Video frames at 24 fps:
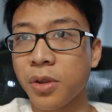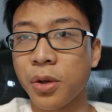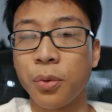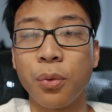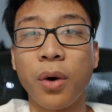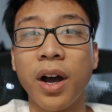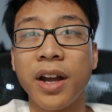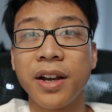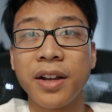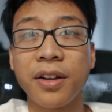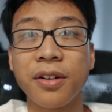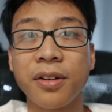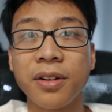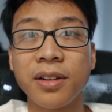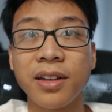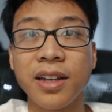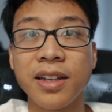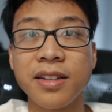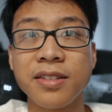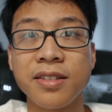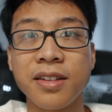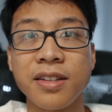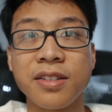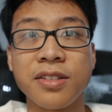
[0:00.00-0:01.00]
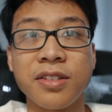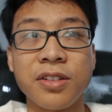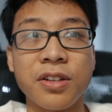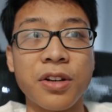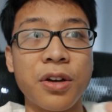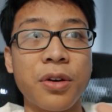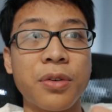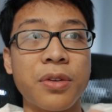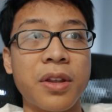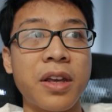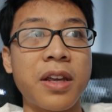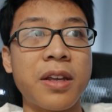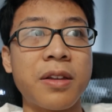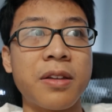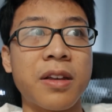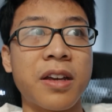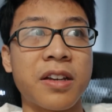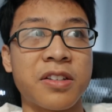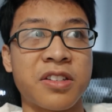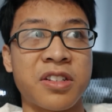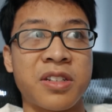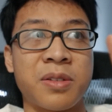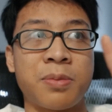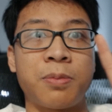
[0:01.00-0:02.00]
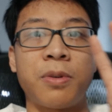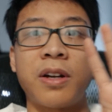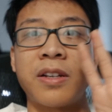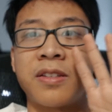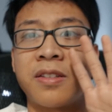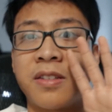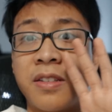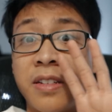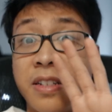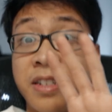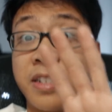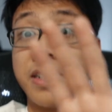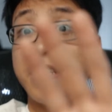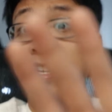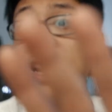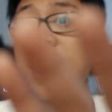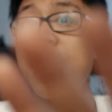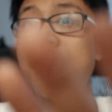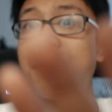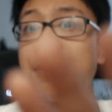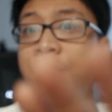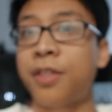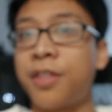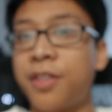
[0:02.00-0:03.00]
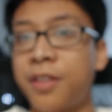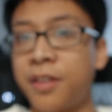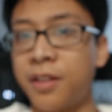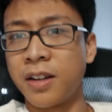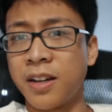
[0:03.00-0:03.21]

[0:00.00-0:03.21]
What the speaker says: Wide angle lenses, you know, they express depth.